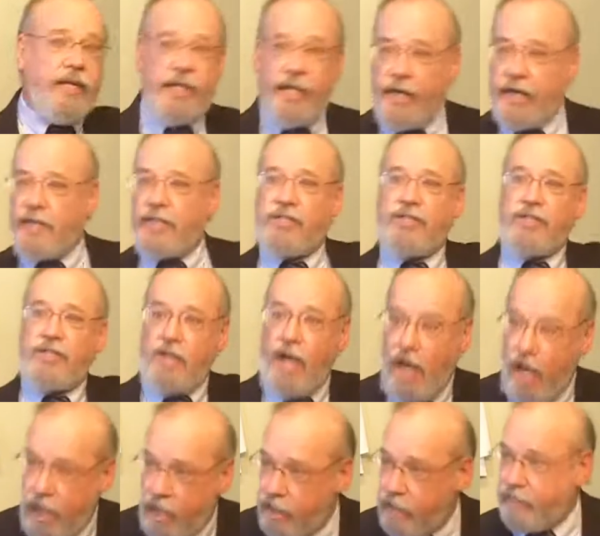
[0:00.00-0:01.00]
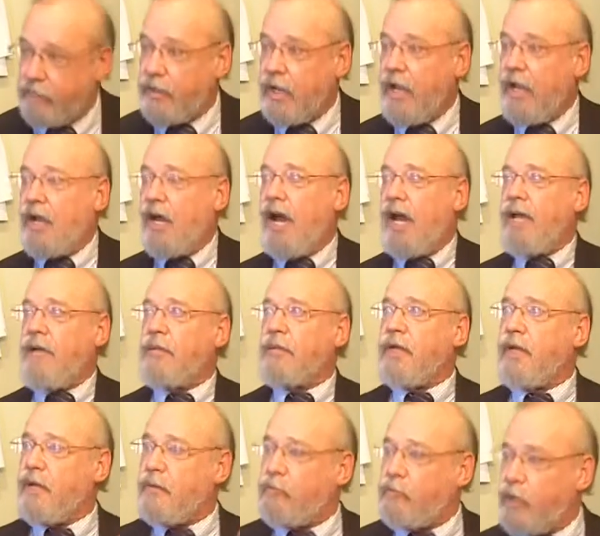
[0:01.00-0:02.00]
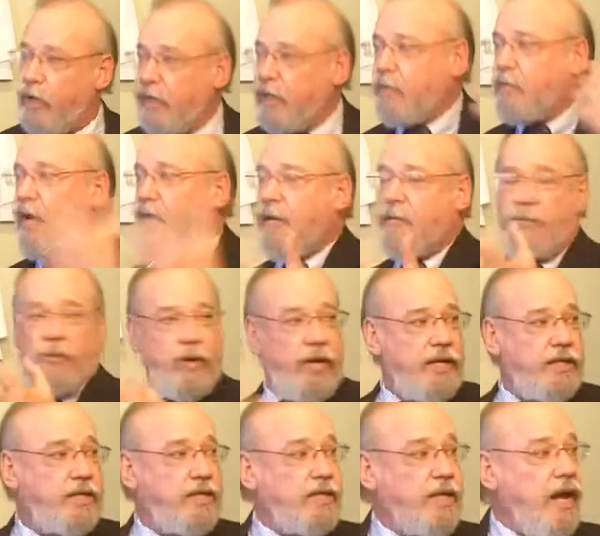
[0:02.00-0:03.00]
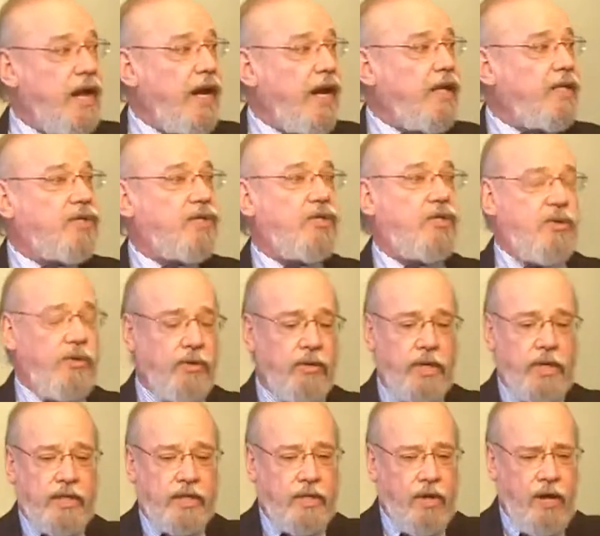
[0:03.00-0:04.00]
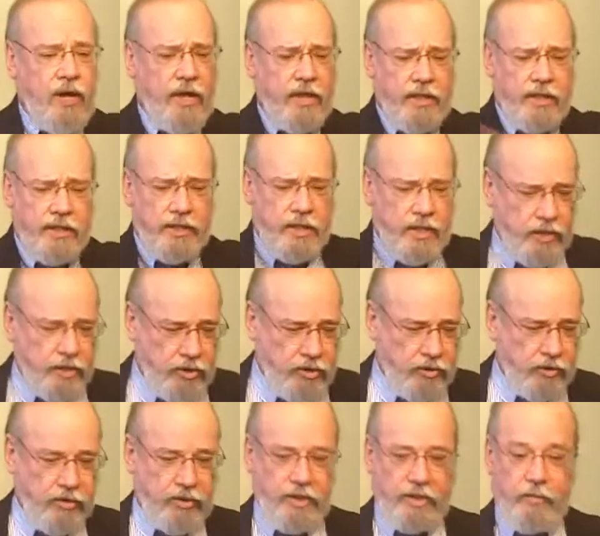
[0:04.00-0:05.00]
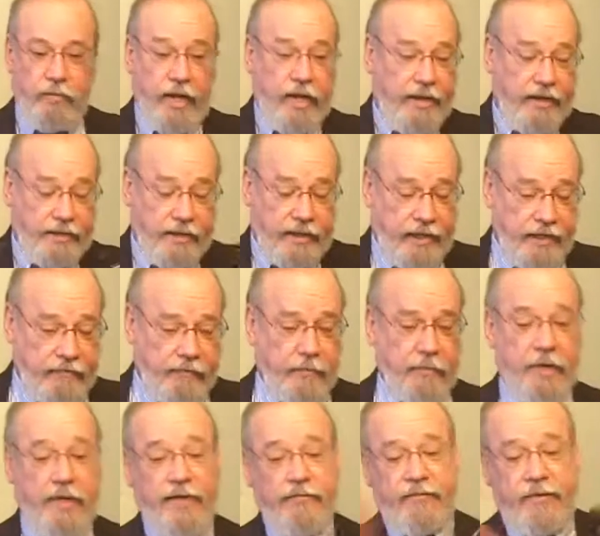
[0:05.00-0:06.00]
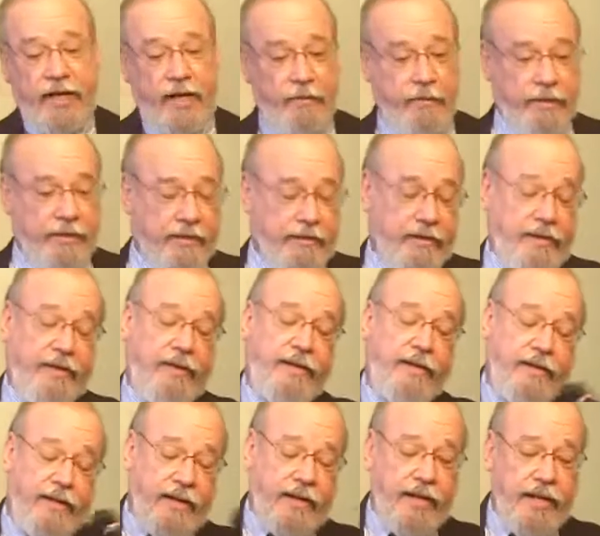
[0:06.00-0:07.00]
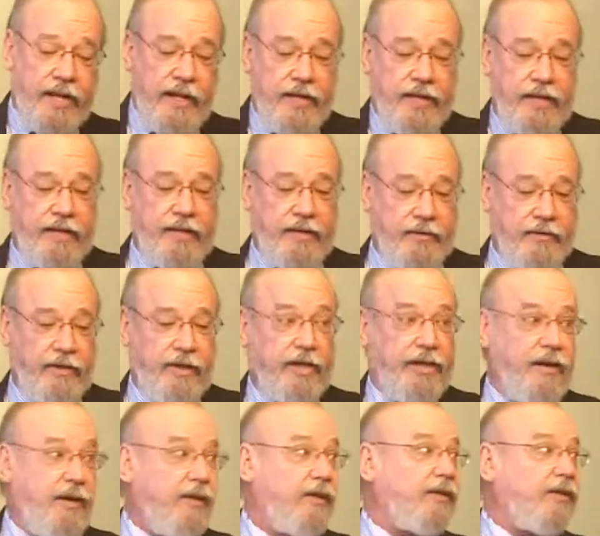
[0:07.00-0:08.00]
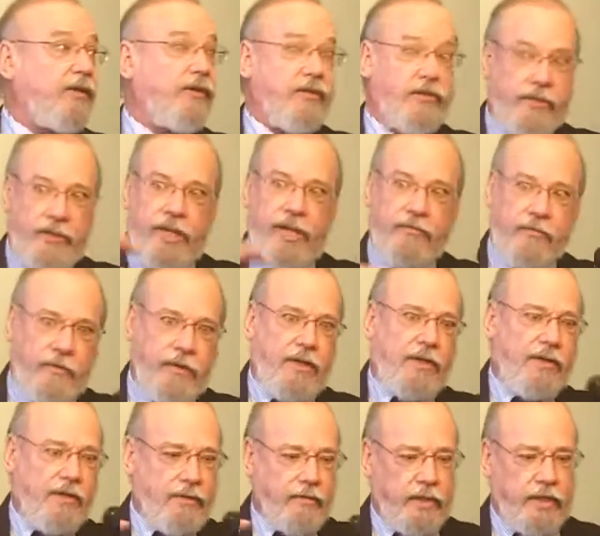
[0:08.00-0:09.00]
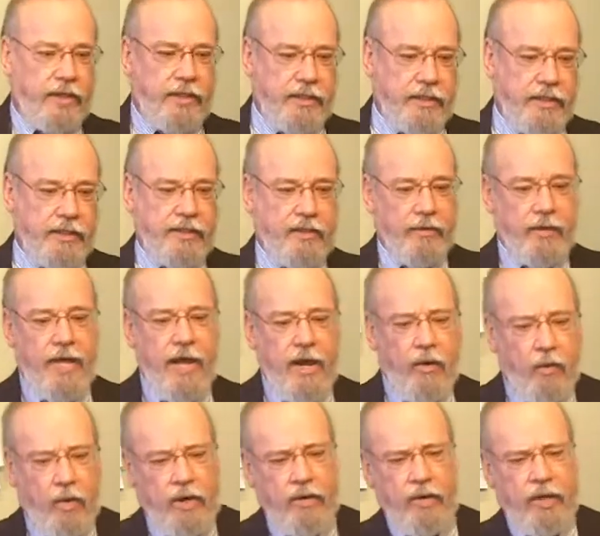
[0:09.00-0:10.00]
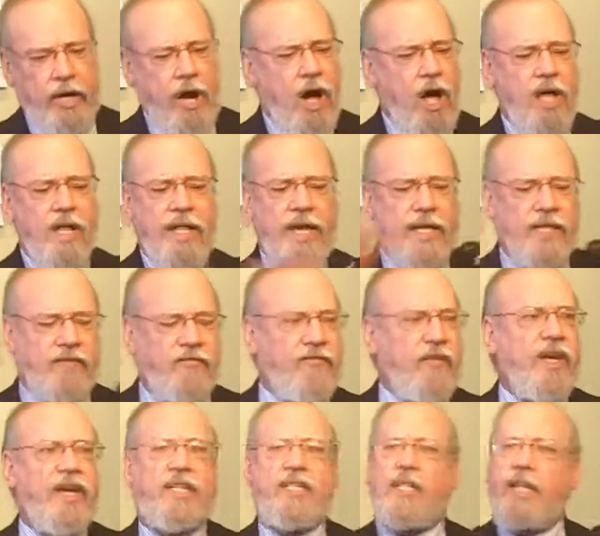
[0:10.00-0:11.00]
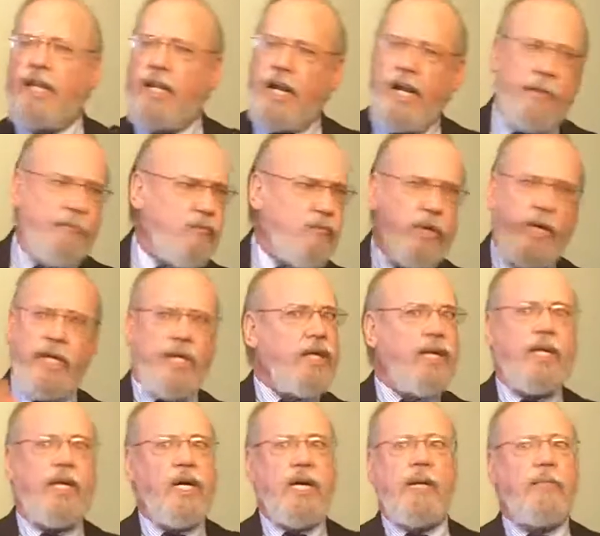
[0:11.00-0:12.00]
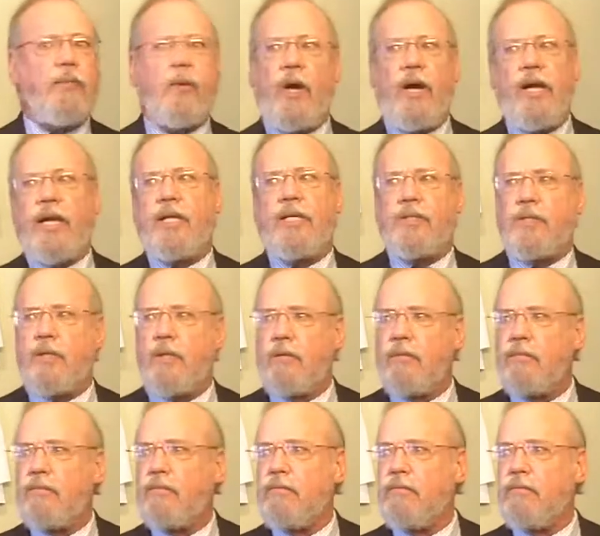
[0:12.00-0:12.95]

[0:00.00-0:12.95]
I get it solved, I'm going to bring my praises. As soon as all these issues in my life and my family and all your stuff, you know, that we get to deal with, when all that's fixed, then I'm really going to praise